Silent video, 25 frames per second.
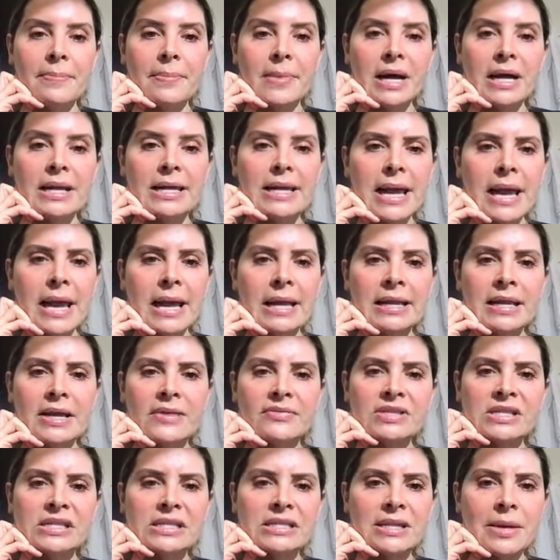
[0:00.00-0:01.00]
Again, if
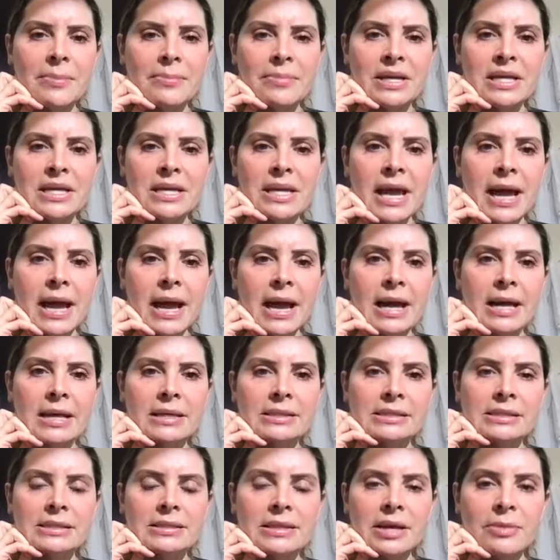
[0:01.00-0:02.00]
somebody
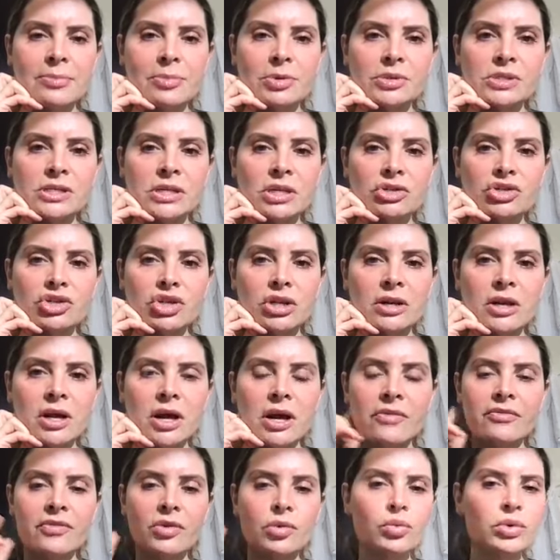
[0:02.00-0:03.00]
has liposuction
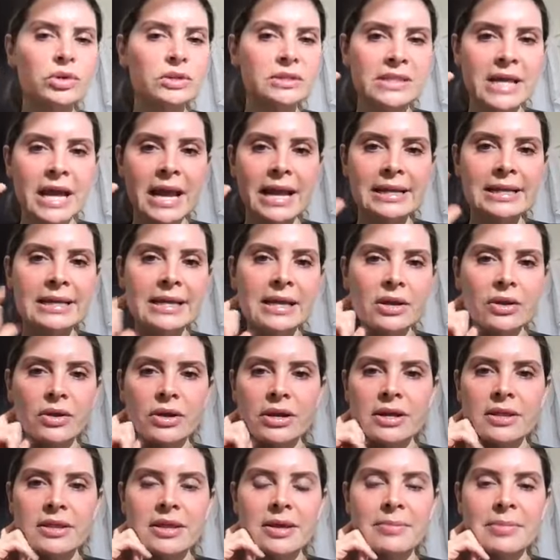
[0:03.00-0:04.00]
of a real tiny
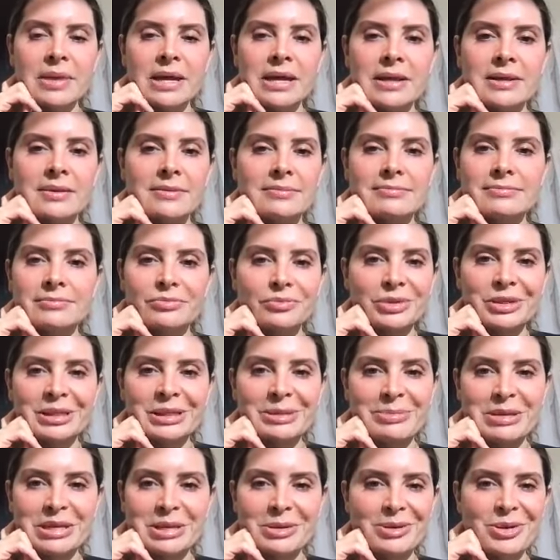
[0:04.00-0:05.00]
area, that might really
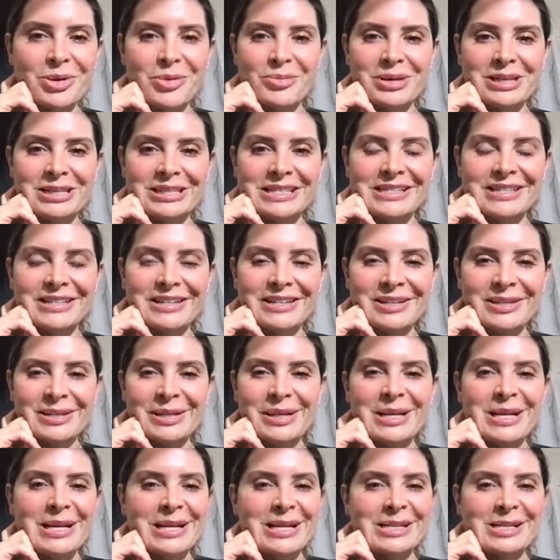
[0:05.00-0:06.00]
be no big deal.
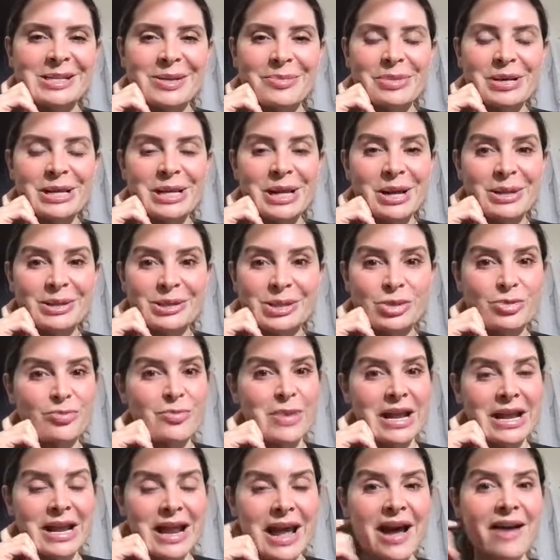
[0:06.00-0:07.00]
Somebody else who
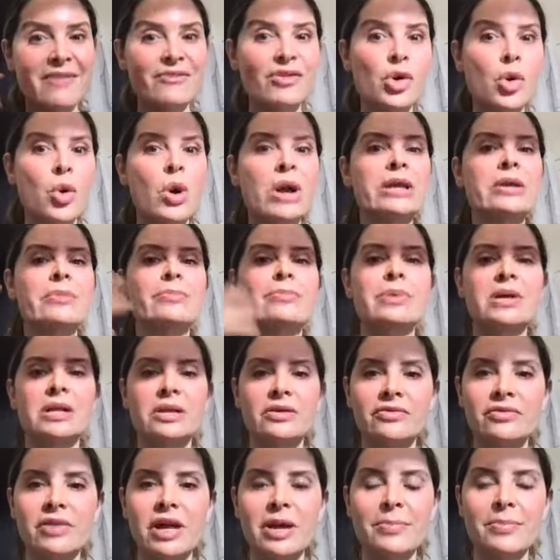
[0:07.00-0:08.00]
might have quite a bit
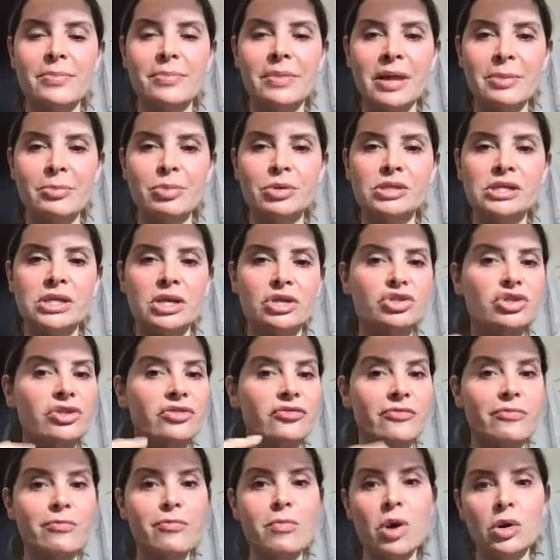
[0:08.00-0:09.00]
of liposuction
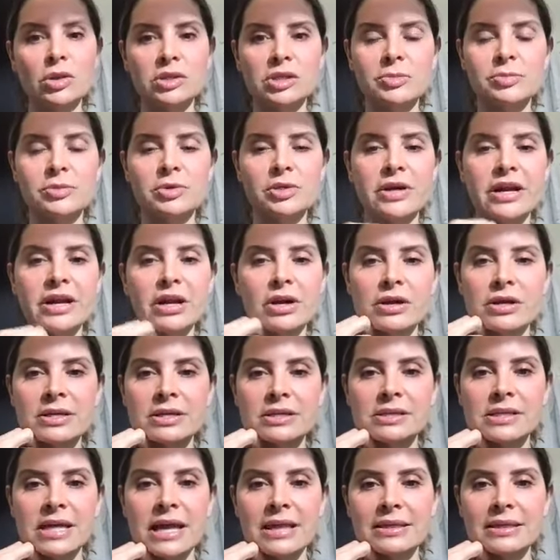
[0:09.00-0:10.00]
of multiple
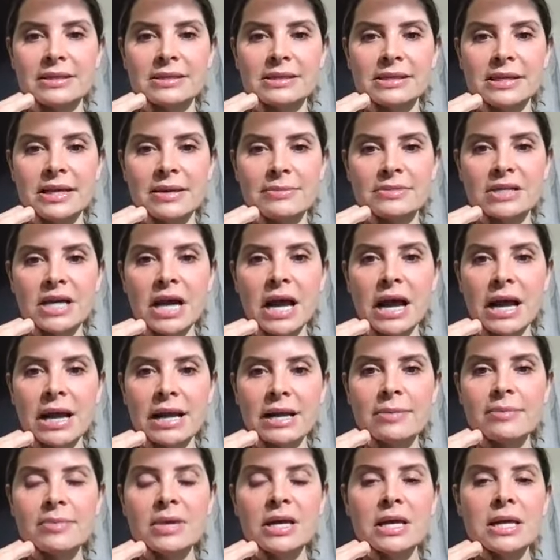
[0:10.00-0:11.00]
areas at the same
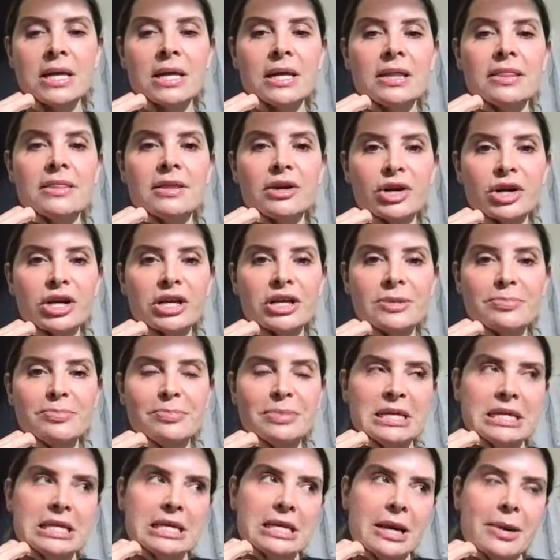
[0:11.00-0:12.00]
time, they're going to
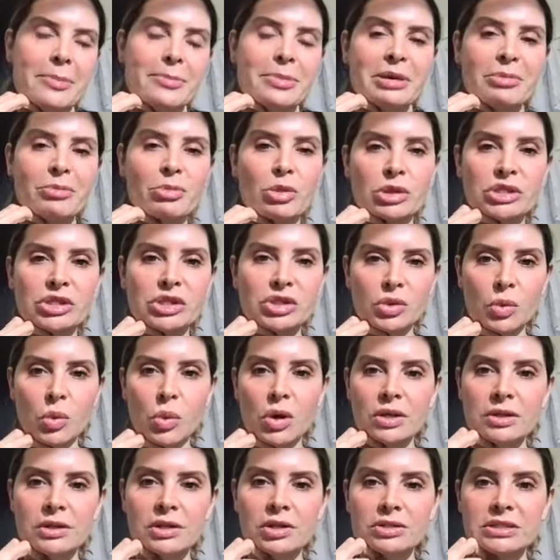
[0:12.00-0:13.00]
be a bit more sore,
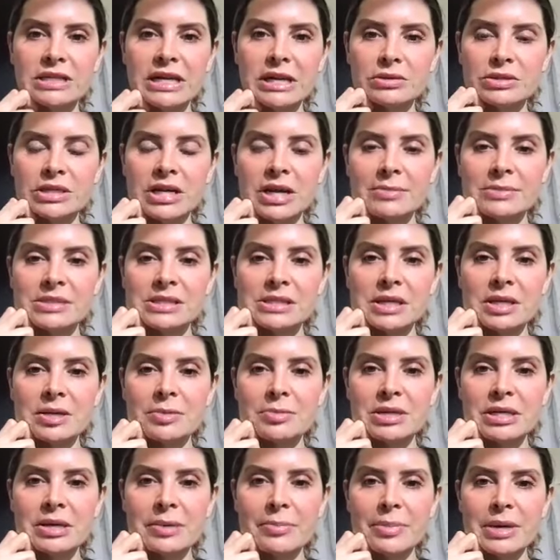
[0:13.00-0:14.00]
and their downtime is going to
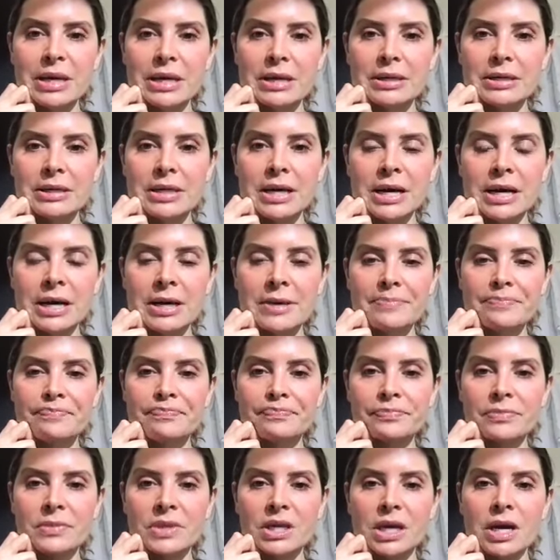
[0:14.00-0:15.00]
be a bit
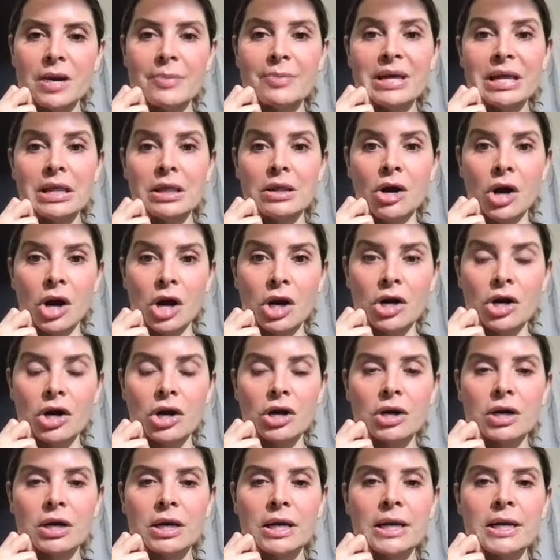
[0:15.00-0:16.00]

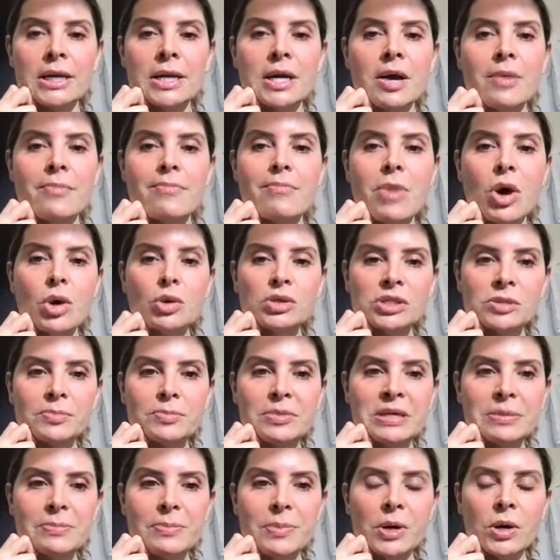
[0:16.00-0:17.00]
longer. Most
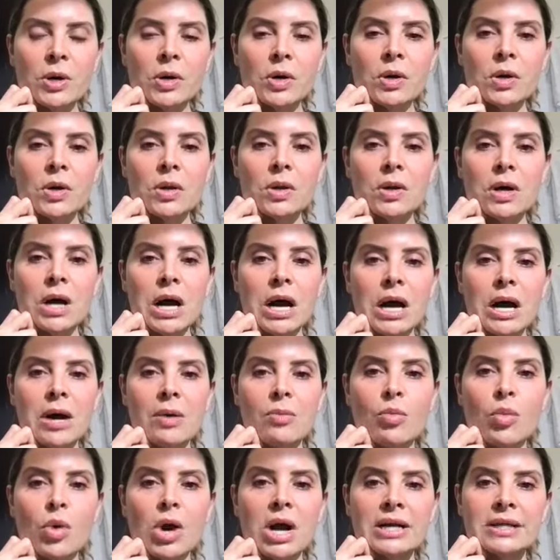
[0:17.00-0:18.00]
people
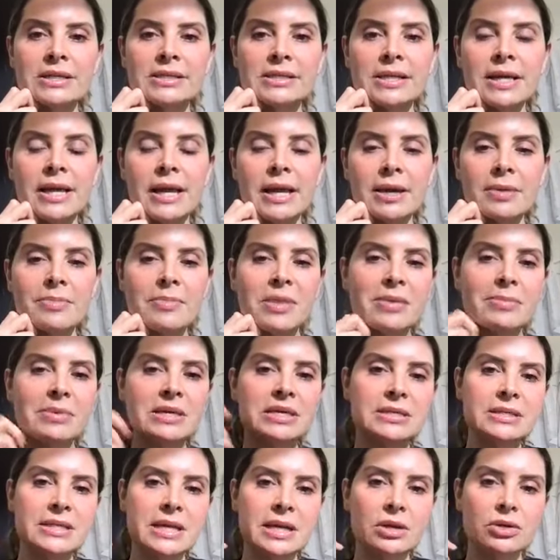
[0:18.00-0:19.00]
want to take maybe a
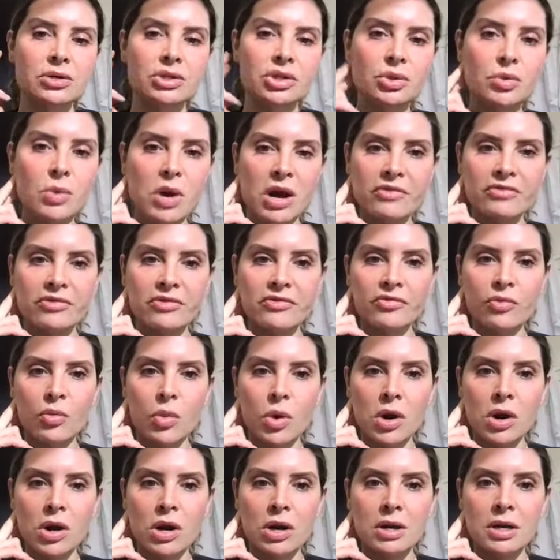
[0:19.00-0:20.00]
day or two off of
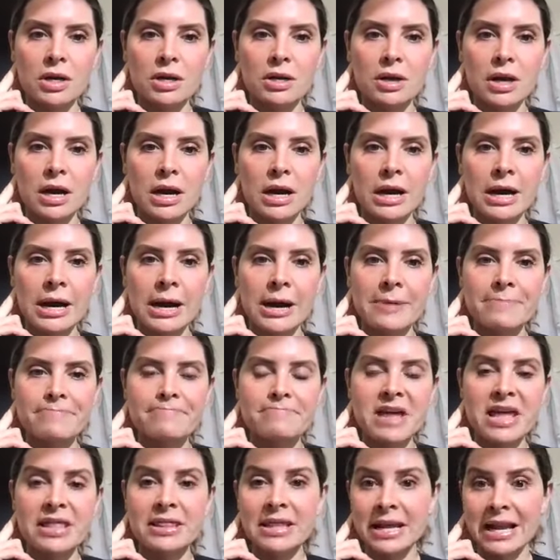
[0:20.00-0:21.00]
work,
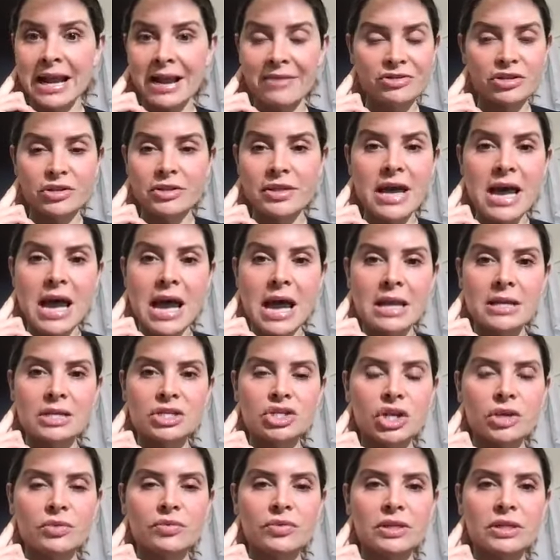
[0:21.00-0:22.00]
and then after that,
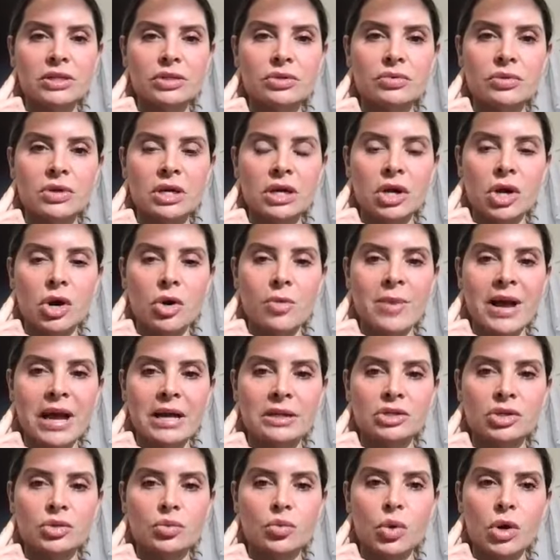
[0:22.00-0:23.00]
generally you can go back
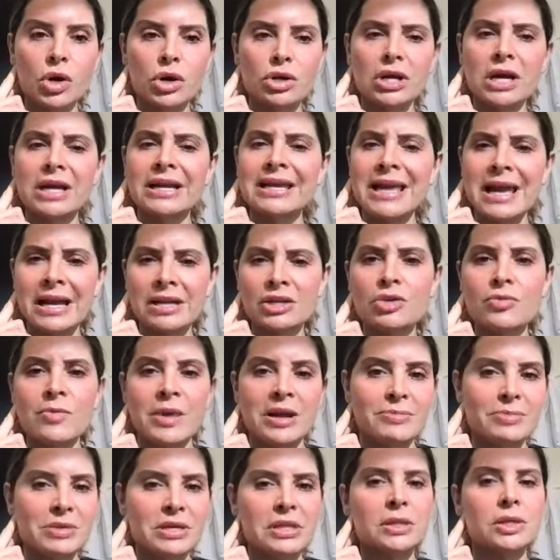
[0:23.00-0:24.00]
to work. Again, you
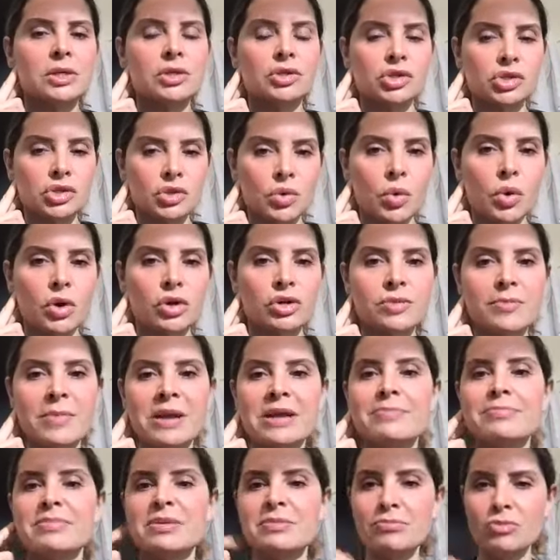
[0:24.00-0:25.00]
might be a little sore, you
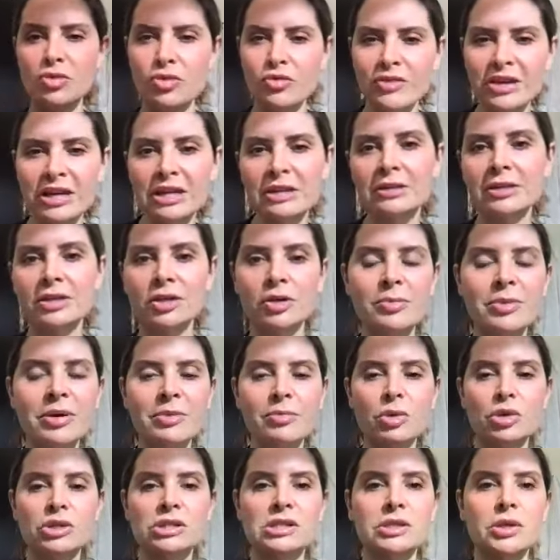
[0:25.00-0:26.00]
might be moving a little bit
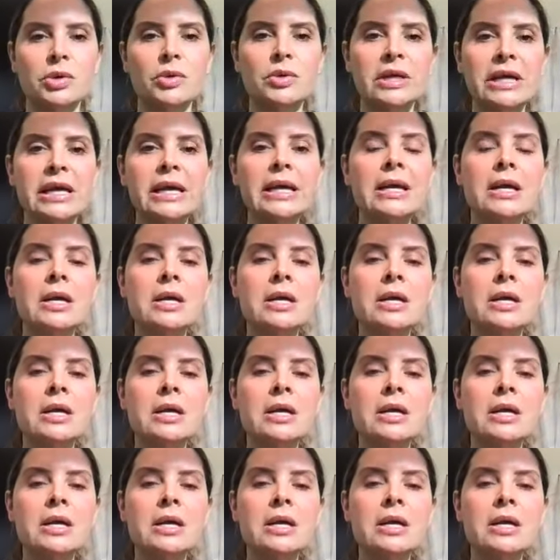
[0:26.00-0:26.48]
more slowly,